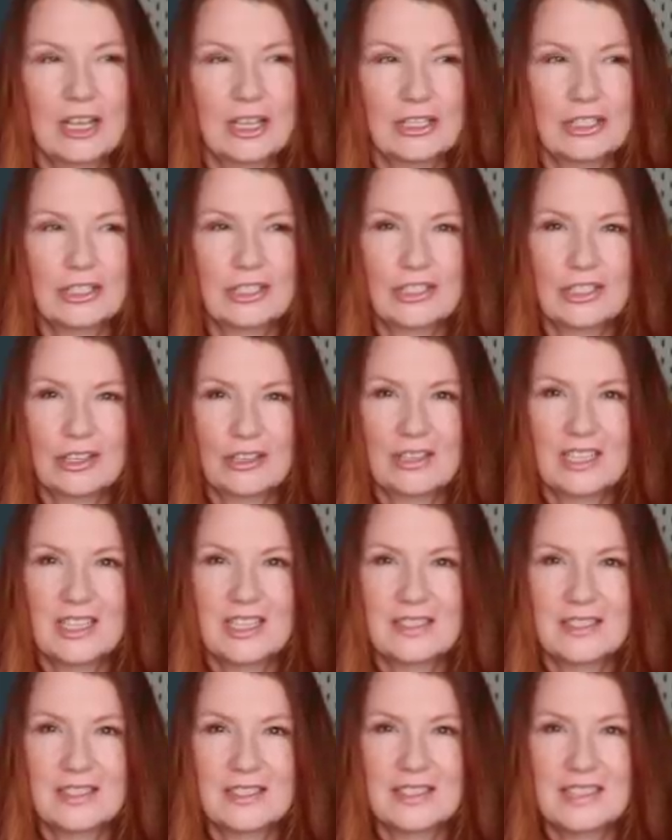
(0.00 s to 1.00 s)

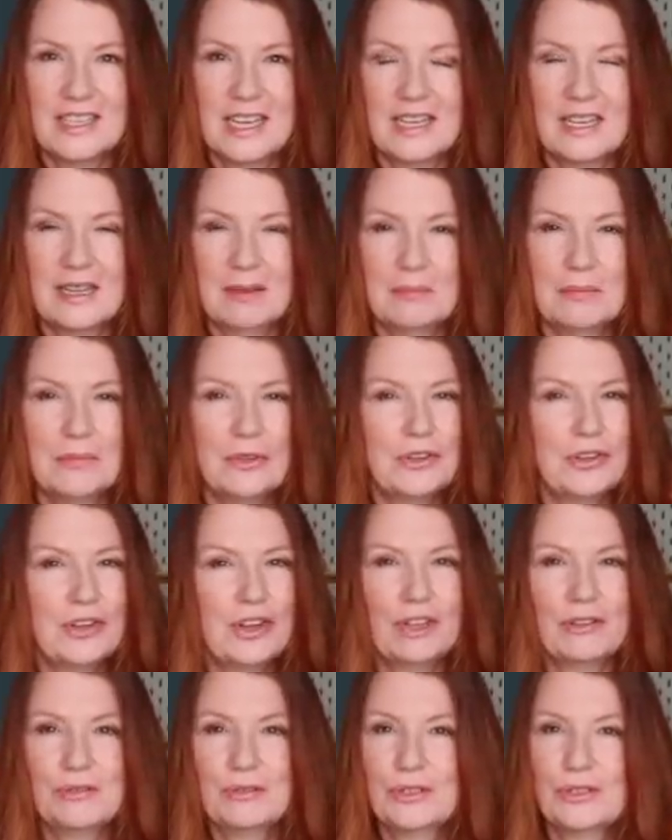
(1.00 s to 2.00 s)
solid denim,
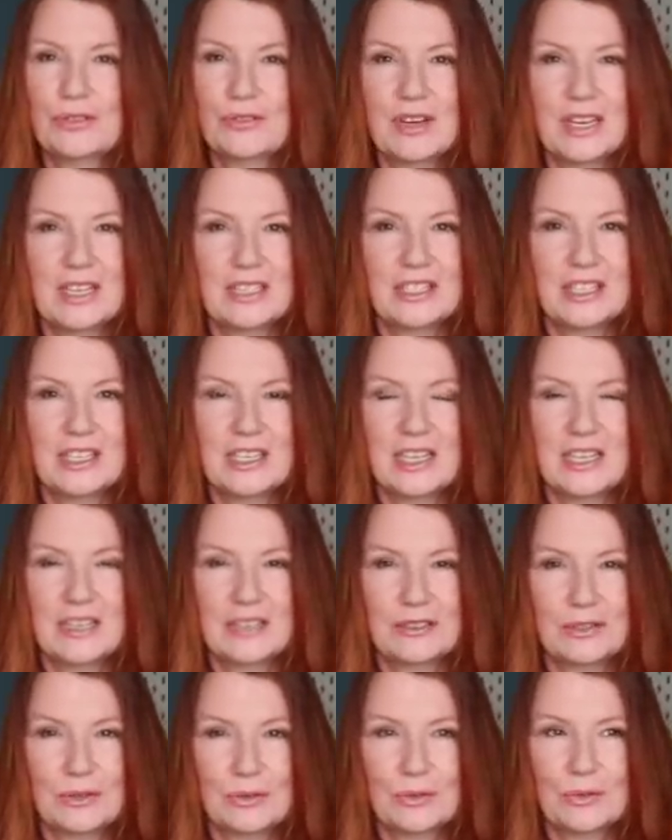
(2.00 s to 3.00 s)
no stretch in it
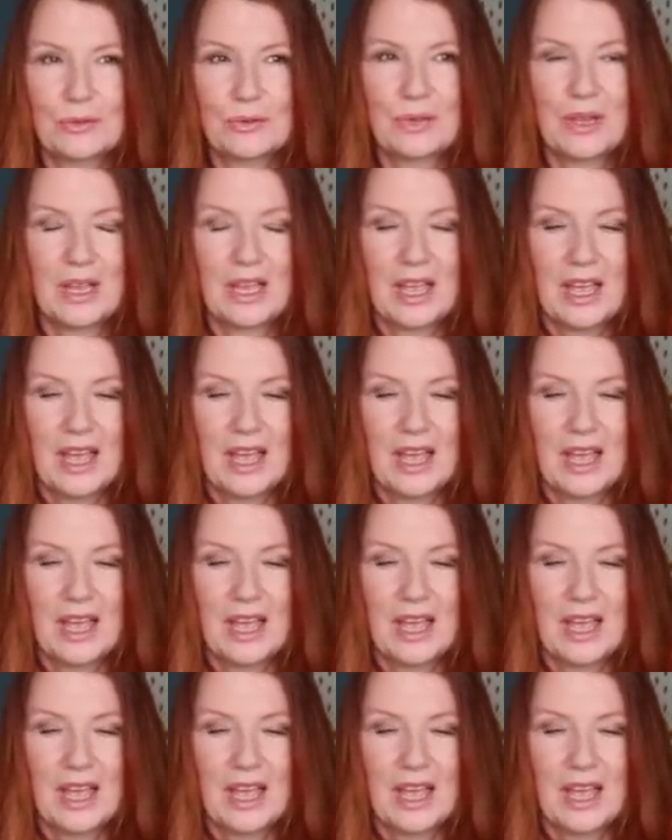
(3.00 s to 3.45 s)
at all.